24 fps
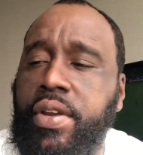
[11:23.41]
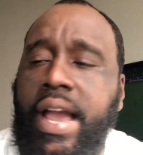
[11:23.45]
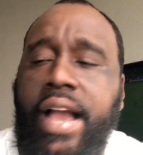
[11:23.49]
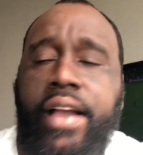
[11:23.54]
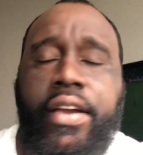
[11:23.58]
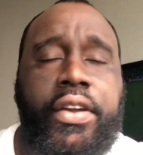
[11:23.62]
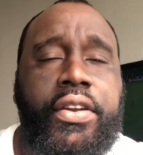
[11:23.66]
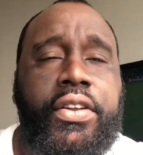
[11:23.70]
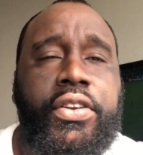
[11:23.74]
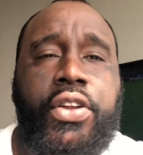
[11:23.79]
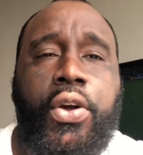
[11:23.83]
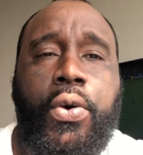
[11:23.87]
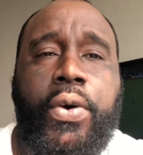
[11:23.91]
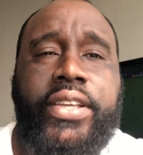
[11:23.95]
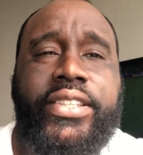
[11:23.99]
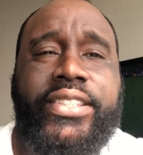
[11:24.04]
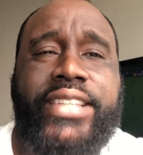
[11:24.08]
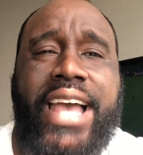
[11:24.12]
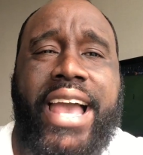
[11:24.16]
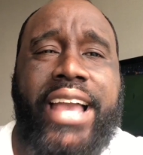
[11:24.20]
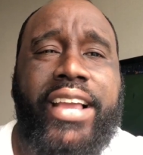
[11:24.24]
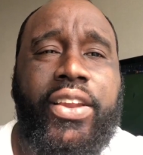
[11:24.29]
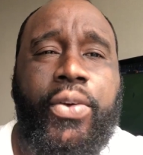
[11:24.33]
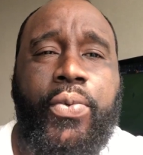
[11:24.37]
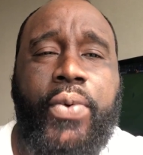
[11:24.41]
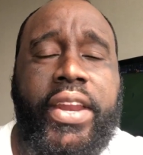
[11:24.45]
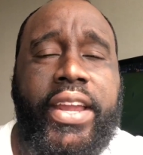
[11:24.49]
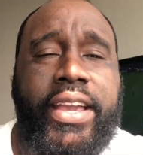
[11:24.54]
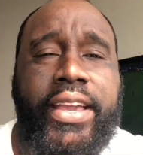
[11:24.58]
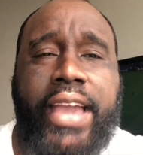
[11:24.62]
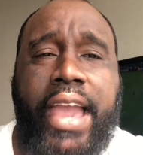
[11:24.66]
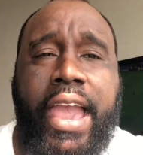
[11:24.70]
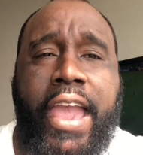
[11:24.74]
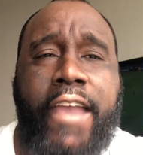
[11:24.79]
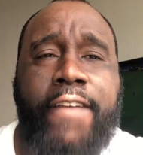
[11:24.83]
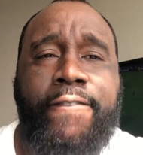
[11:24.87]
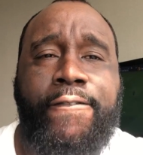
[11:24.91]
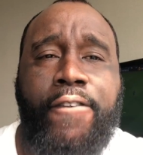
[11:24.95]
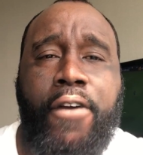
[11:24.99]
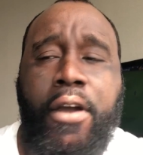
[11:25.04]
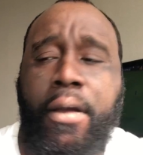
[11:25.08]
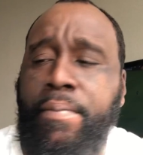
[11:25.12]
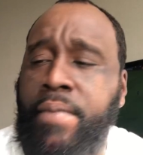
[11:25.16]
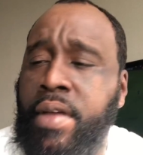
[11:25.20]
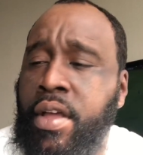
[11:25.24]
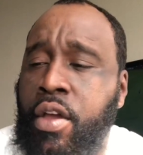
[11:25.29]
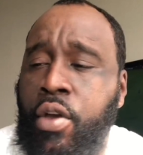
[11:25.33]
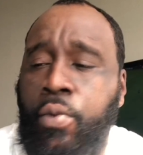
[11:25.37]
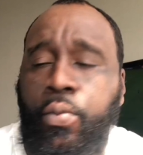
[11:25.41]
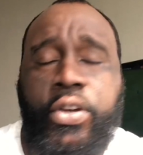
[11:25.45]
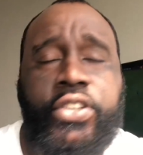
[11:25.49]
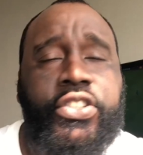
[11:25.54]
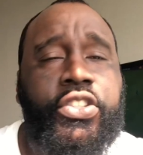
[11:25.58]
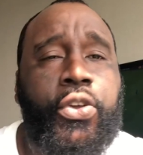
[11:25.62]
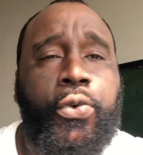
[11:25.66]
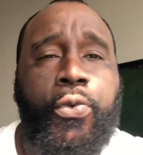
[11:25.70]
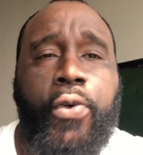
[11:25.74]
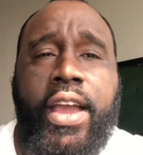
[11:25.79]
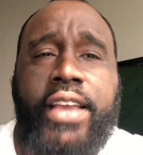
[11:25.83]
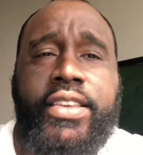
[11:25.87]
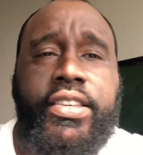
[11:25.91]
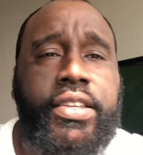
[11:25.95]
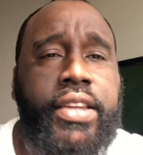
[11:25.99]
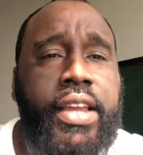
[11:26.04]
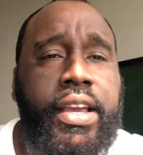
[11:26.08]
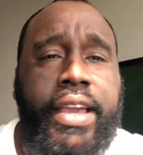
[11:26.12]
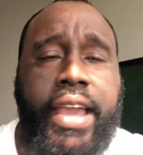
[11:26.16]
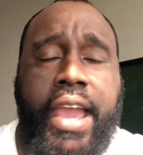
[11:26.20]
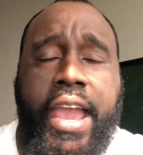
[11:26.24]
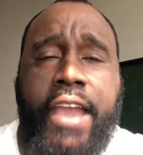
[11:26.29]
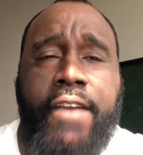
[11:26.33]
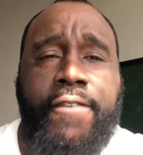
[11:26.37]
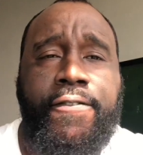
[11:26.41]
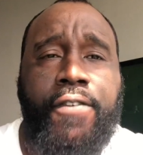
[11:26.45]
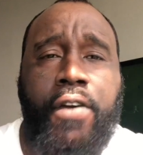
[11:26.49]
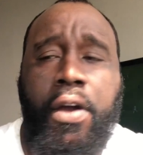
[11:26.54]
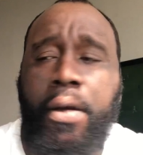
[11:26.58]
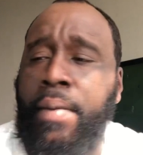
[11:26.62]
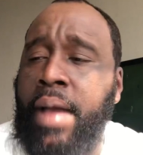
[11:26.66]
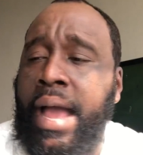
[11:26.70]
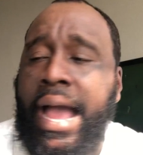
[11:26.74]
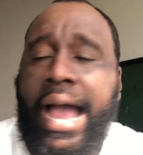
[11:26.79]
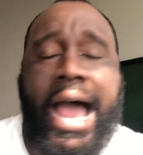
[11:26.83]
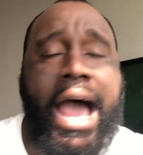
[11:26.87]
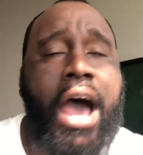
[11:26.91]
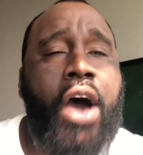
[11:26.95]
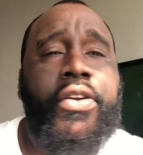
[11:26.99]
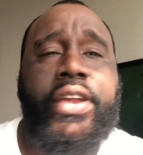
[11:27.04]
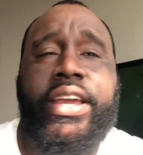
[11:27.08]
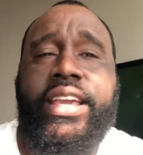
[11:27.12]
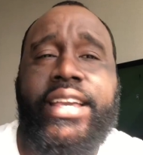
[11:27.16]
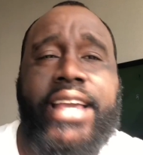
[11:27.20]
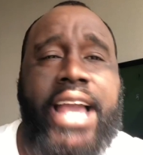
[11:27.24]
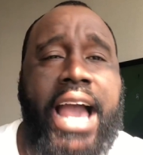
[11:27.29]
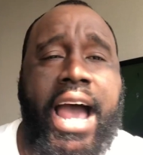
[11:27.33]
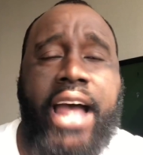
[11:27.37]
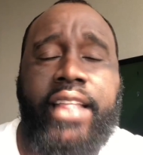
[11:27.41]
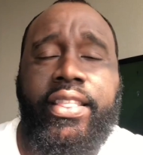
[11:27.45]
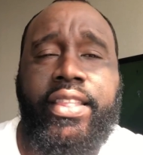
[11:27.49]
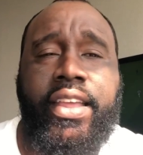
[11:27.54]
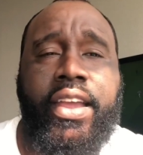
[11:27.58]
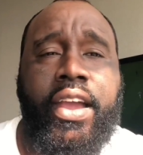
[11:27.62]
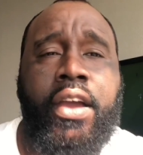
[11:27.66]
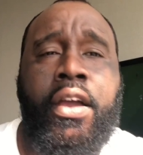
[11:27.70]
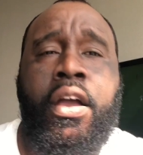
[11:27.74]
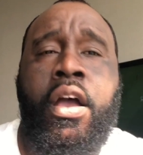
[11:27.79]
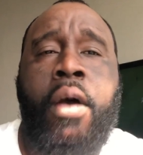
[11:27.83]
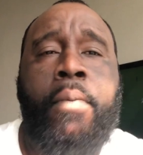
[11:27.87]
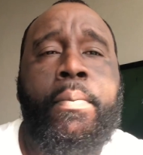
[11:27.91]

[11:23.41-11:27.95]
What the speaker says: You're not going to know exactly where they came from, which direction they came from, how they got there.